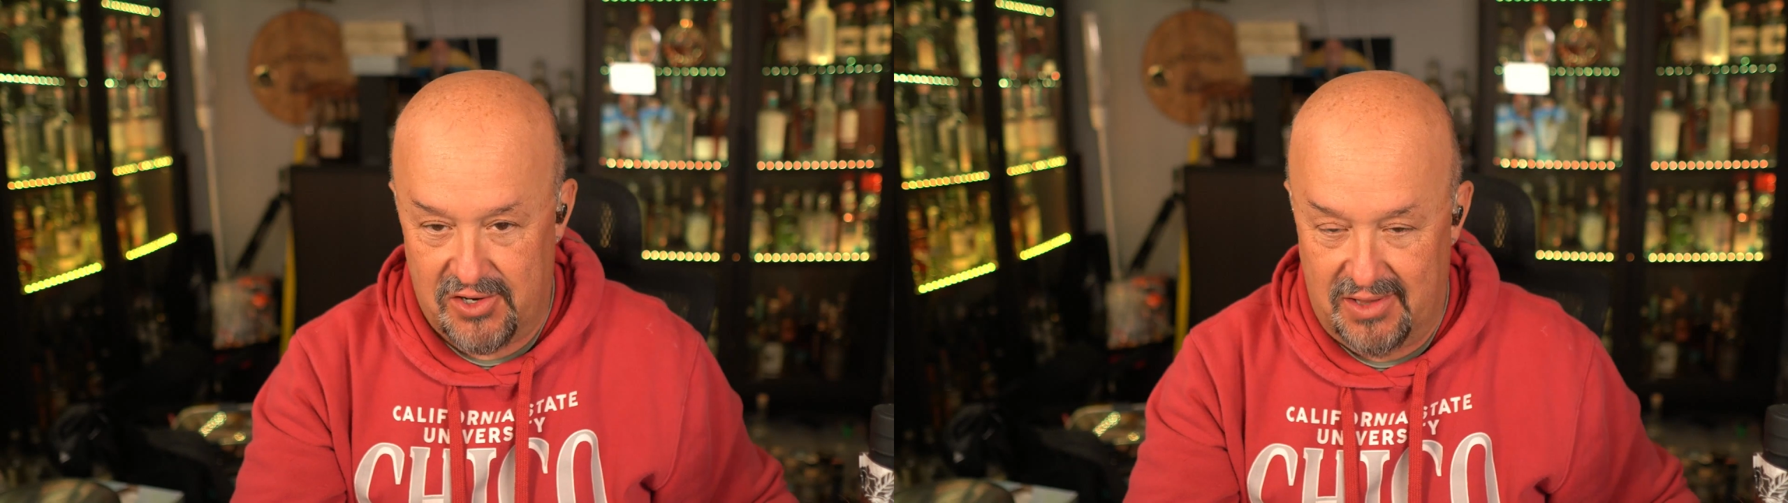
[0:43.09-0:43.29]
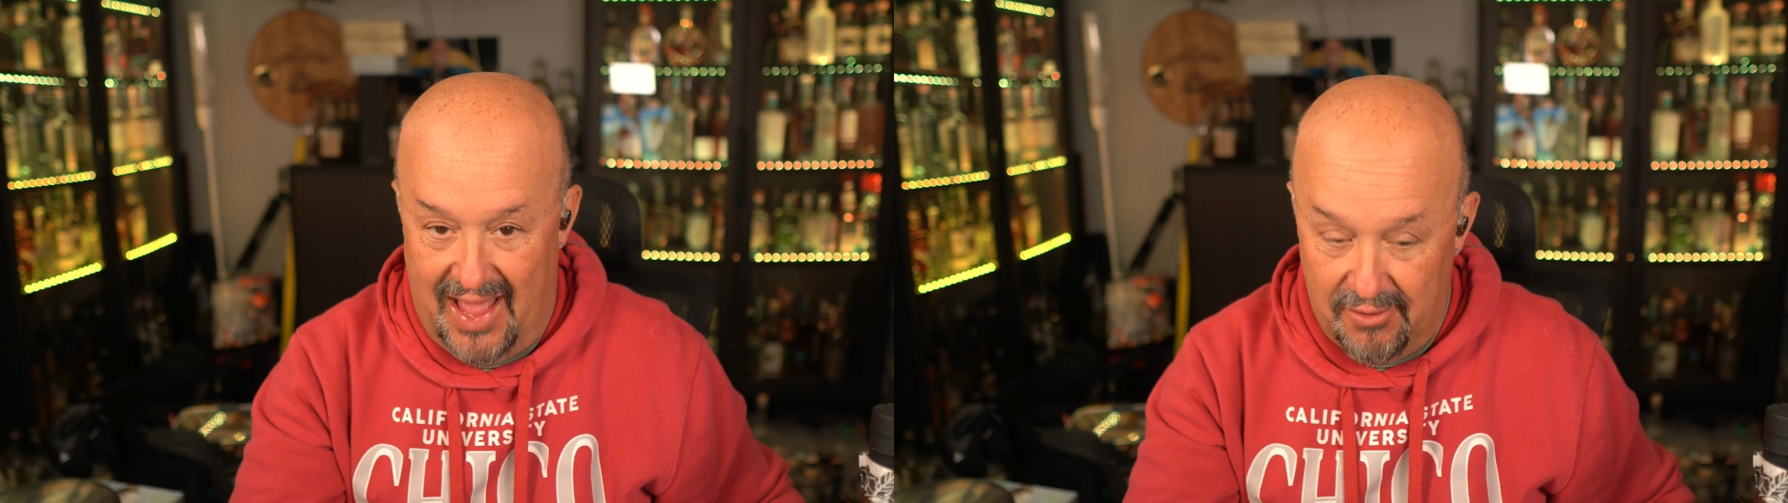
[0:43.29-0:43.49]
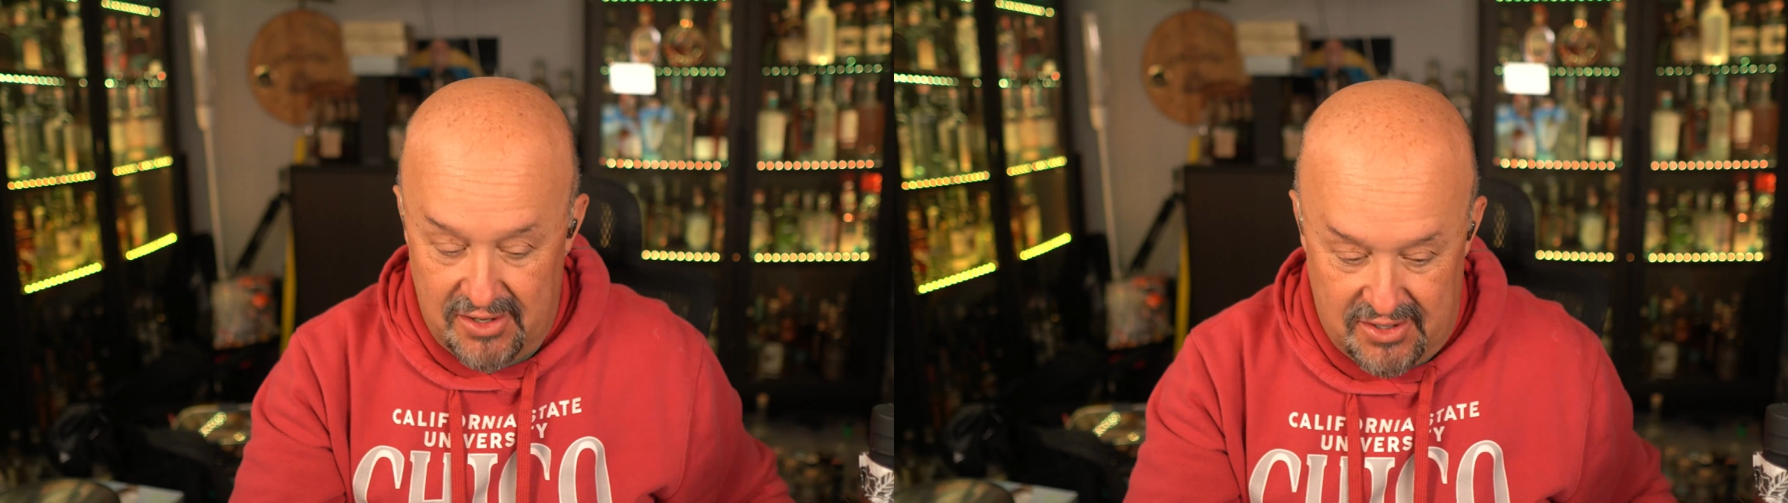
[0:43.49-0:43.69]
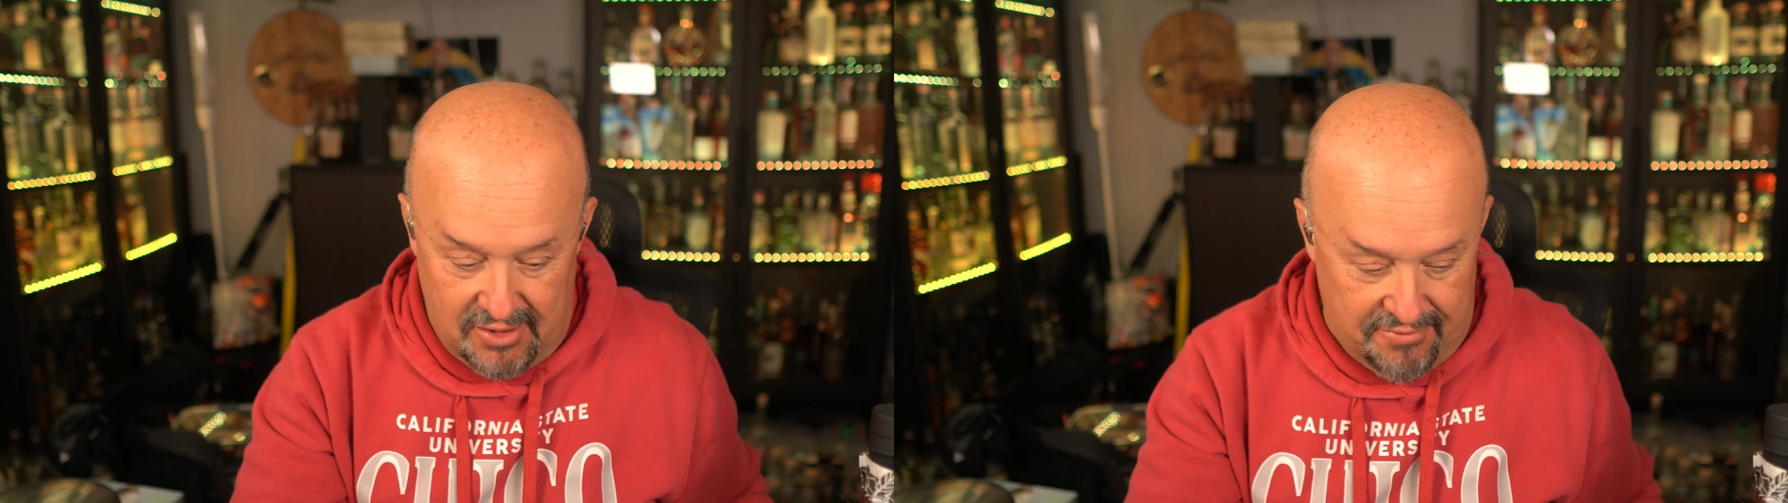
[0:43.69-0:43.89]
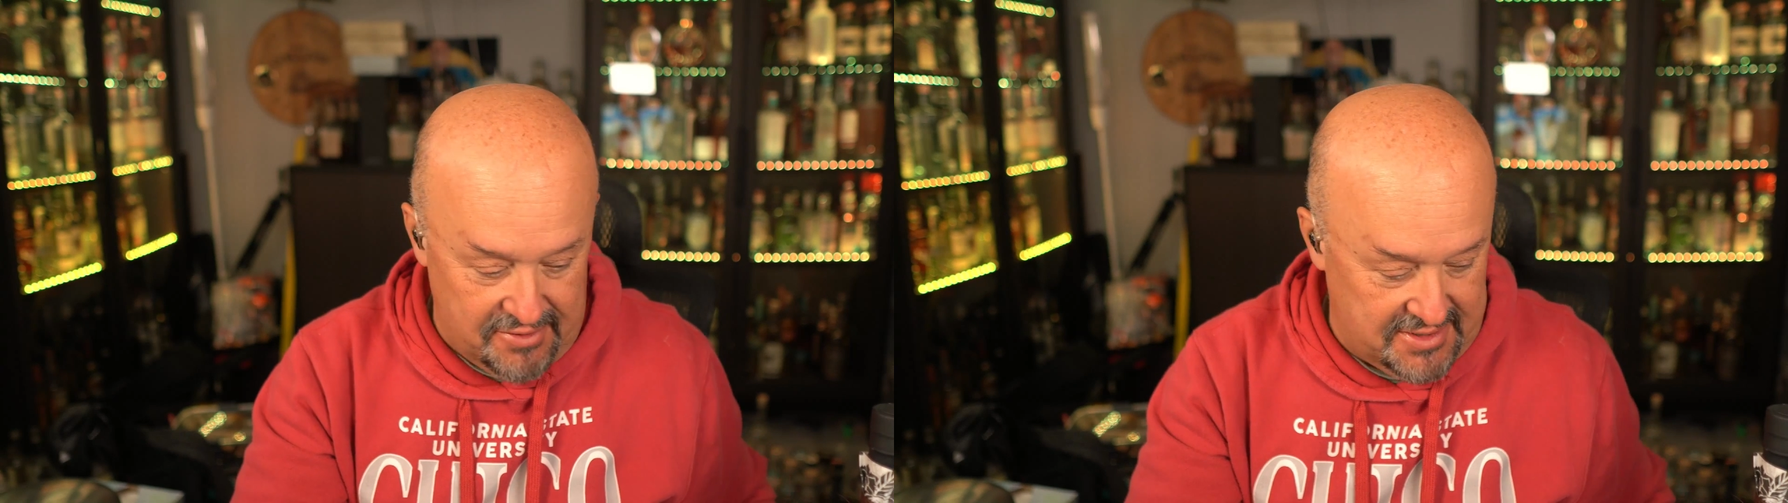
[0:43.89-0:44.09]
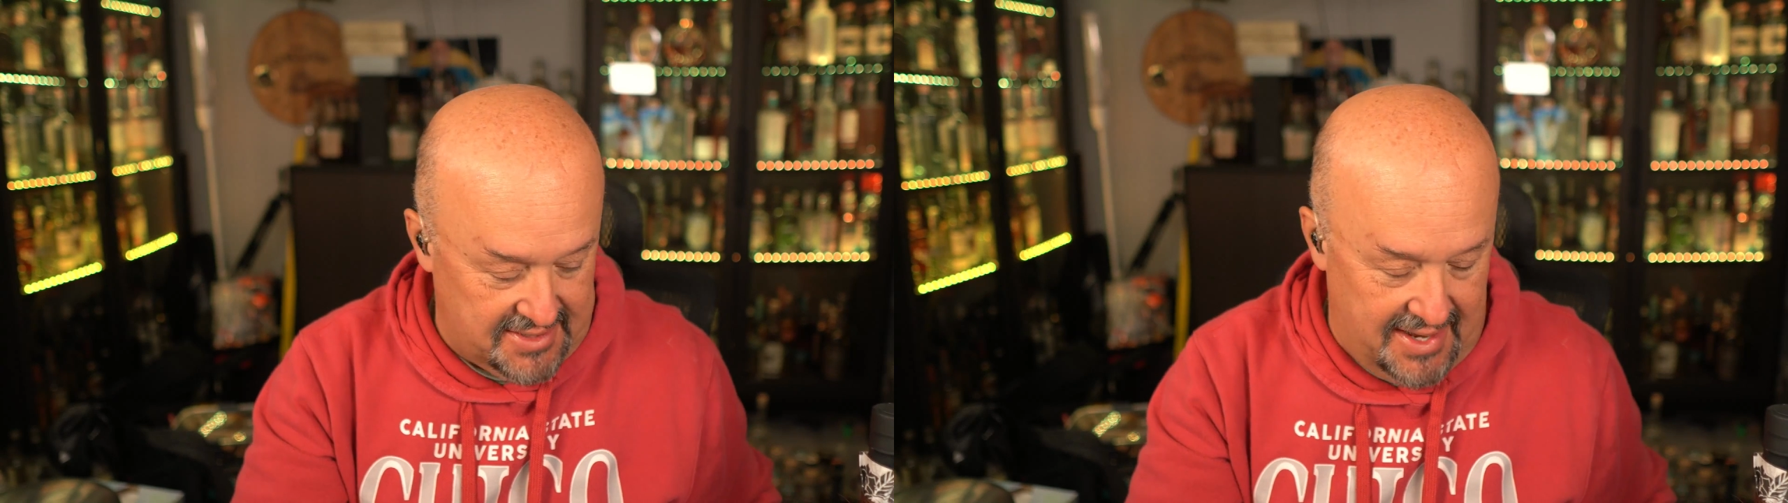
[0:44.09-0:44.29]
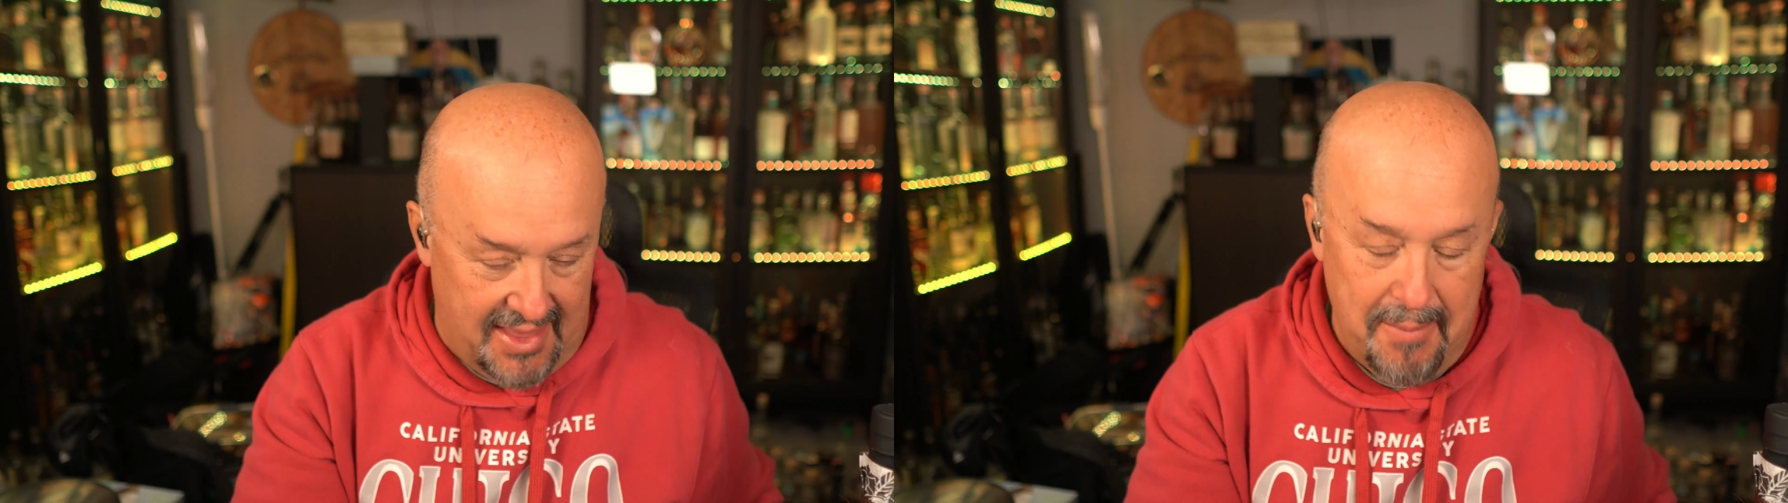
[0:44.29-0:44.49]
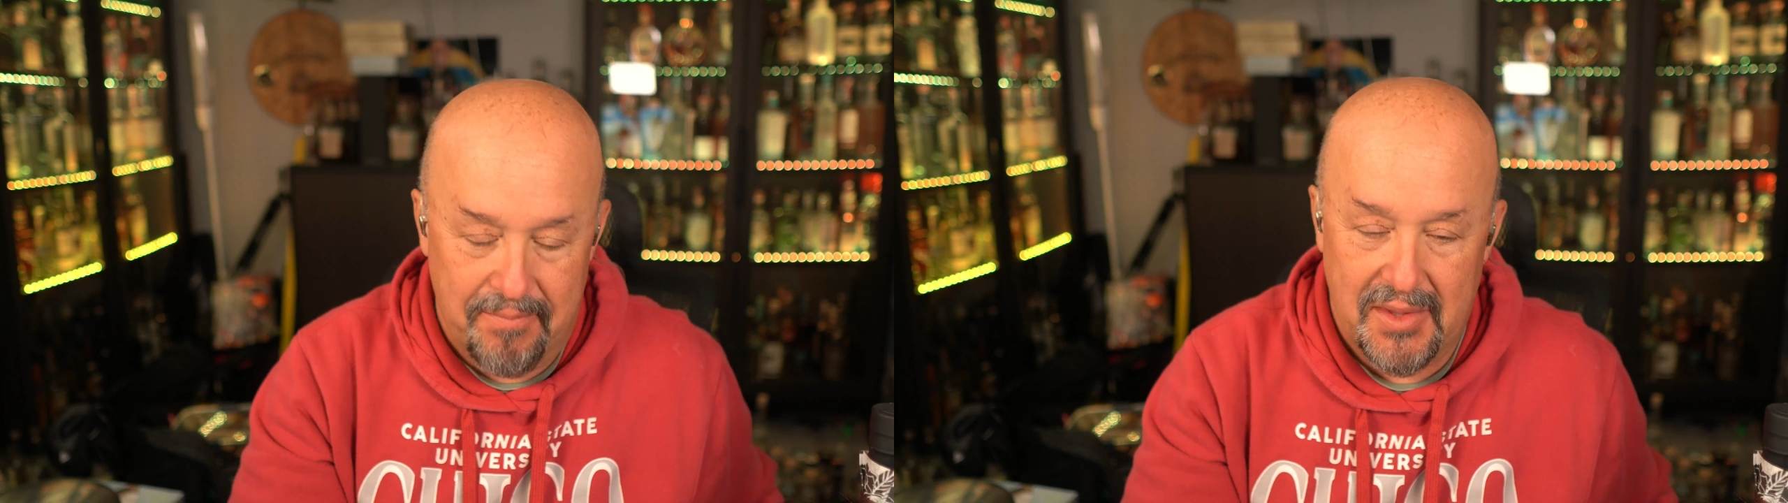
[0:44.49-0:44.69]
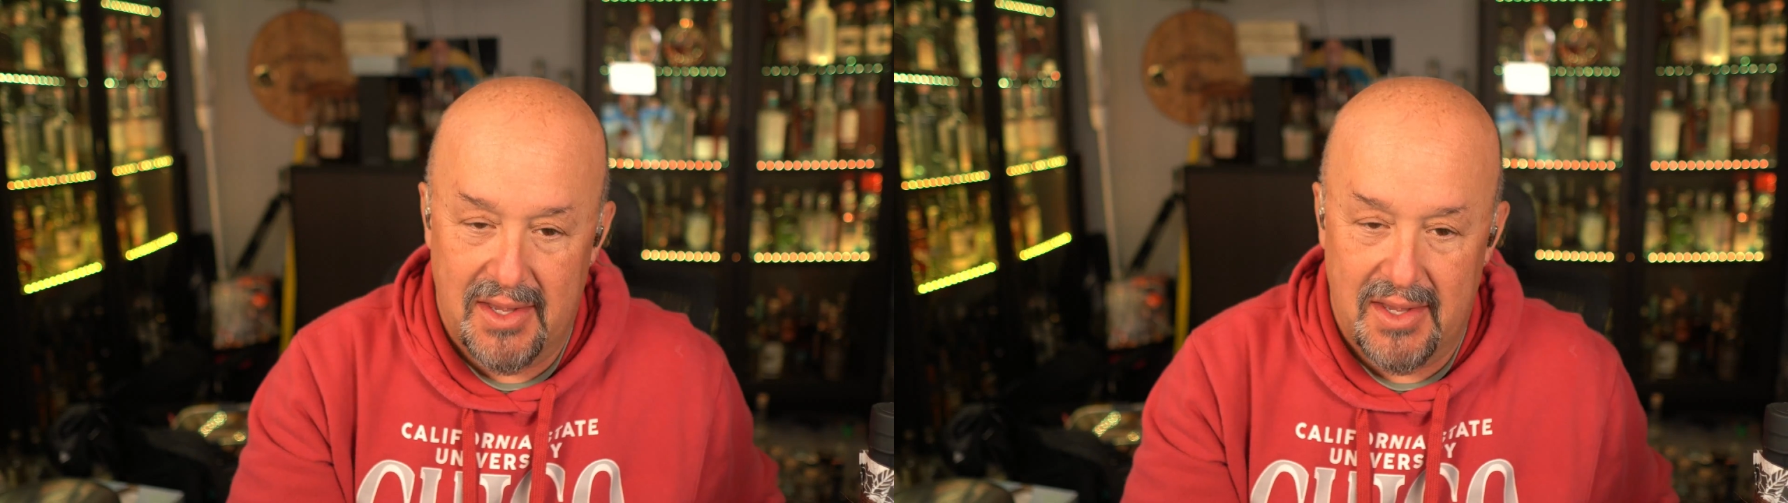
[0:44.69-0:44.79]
you're allowed to do for tequila.